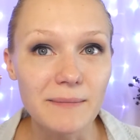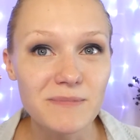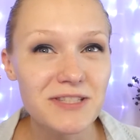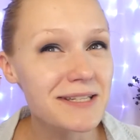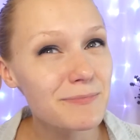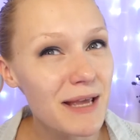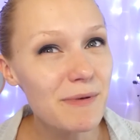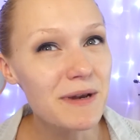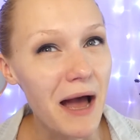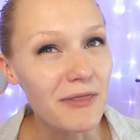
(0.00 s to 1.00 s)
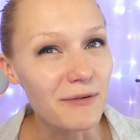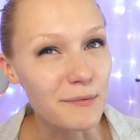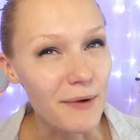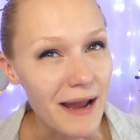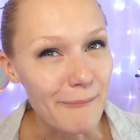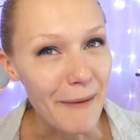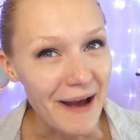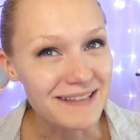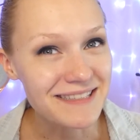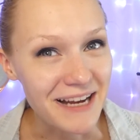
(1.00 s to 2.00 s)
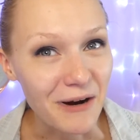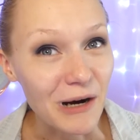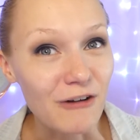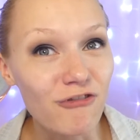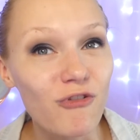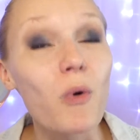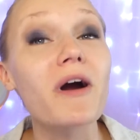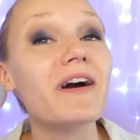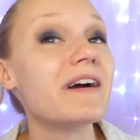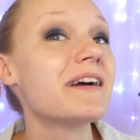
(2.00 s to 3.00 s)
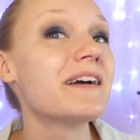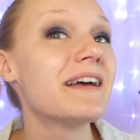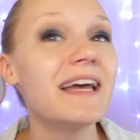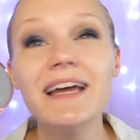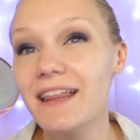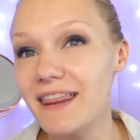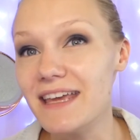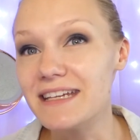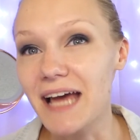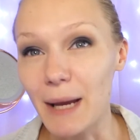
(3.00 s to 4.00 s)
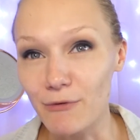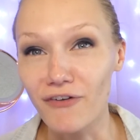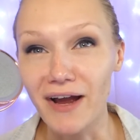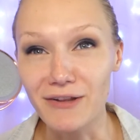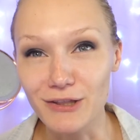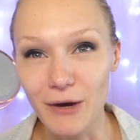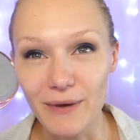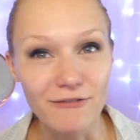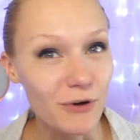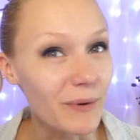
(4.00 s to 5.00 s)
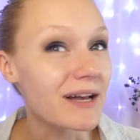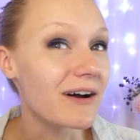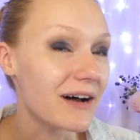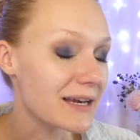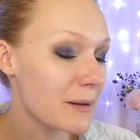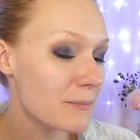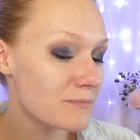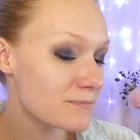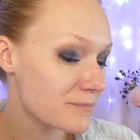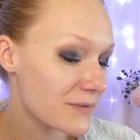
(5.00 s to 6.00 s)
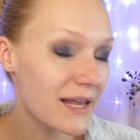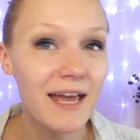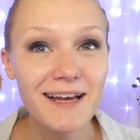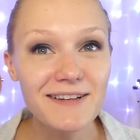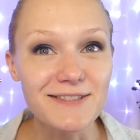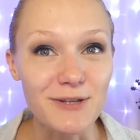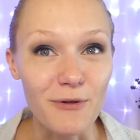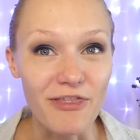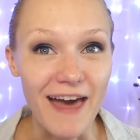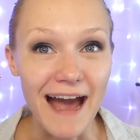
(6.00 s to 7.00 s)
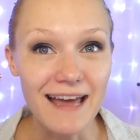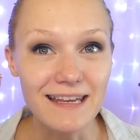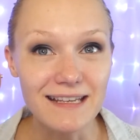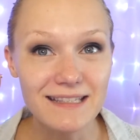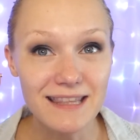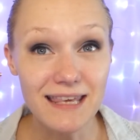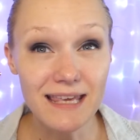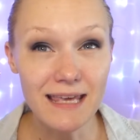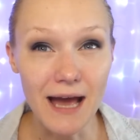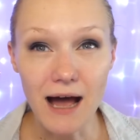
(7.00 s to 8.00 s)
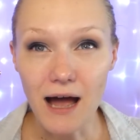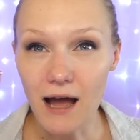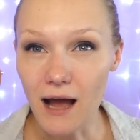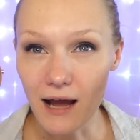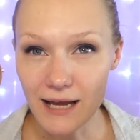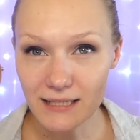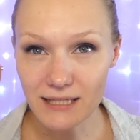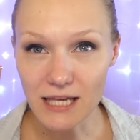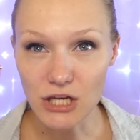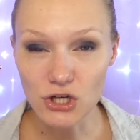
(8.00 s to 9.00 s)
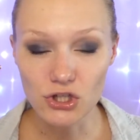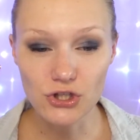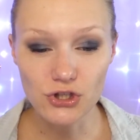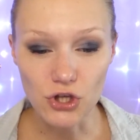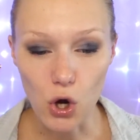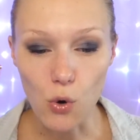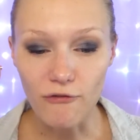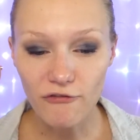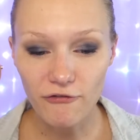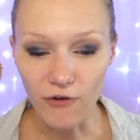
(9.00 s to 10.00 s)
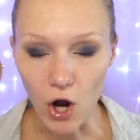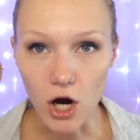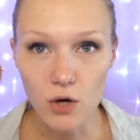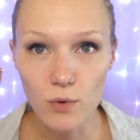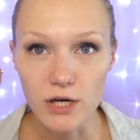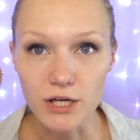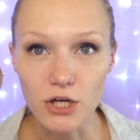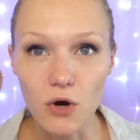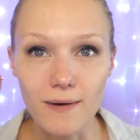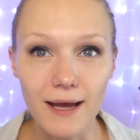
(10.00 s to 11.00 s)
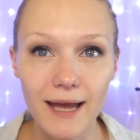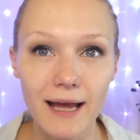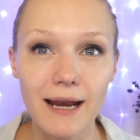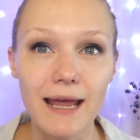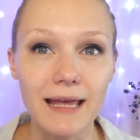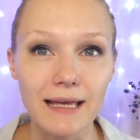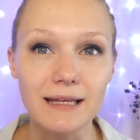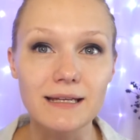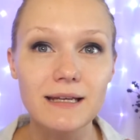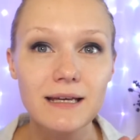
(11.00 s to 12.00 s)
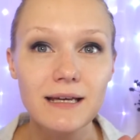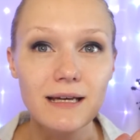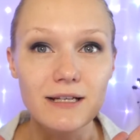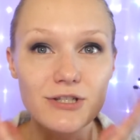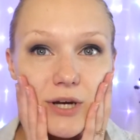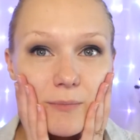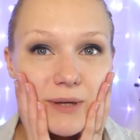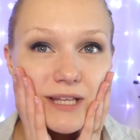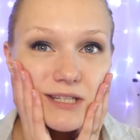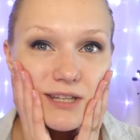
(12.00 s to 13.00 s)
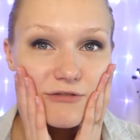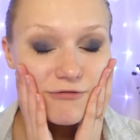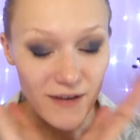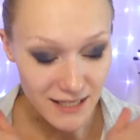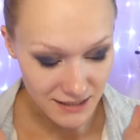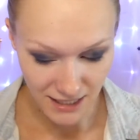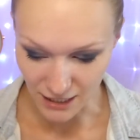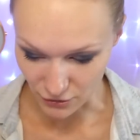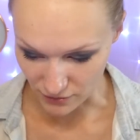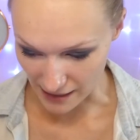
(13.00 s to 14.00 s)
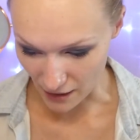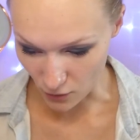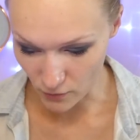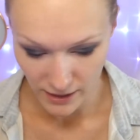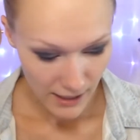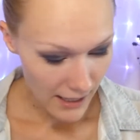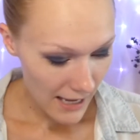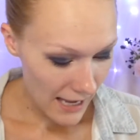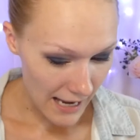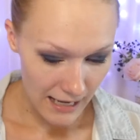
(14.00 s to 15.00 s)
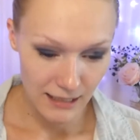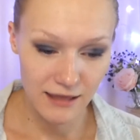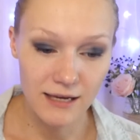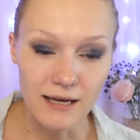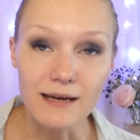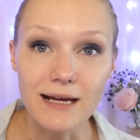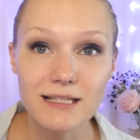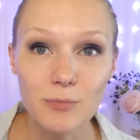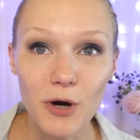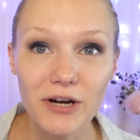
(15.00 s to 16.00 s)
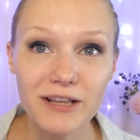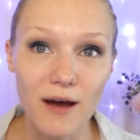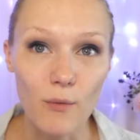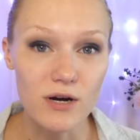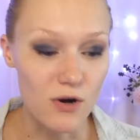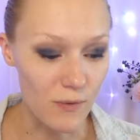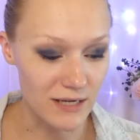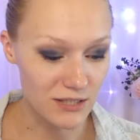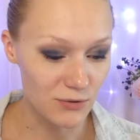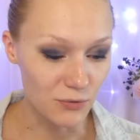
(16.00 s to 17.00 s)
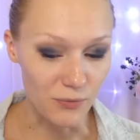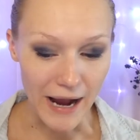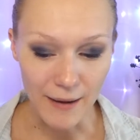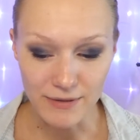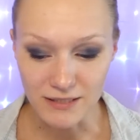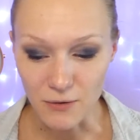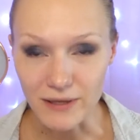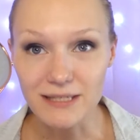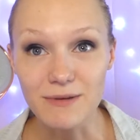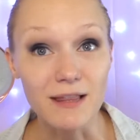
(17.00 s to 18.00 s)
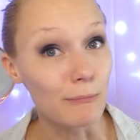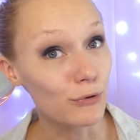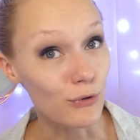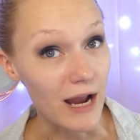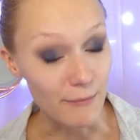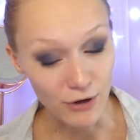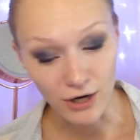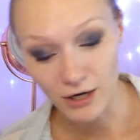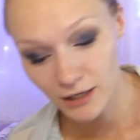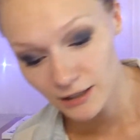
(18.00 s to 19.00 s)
Just maybe not the right mascara for the type of eye look that we have going on. So that is the eyes here so far. We're gonna go ahead and jump into the face here now. And the next product that we're going to grab is going to be the primer.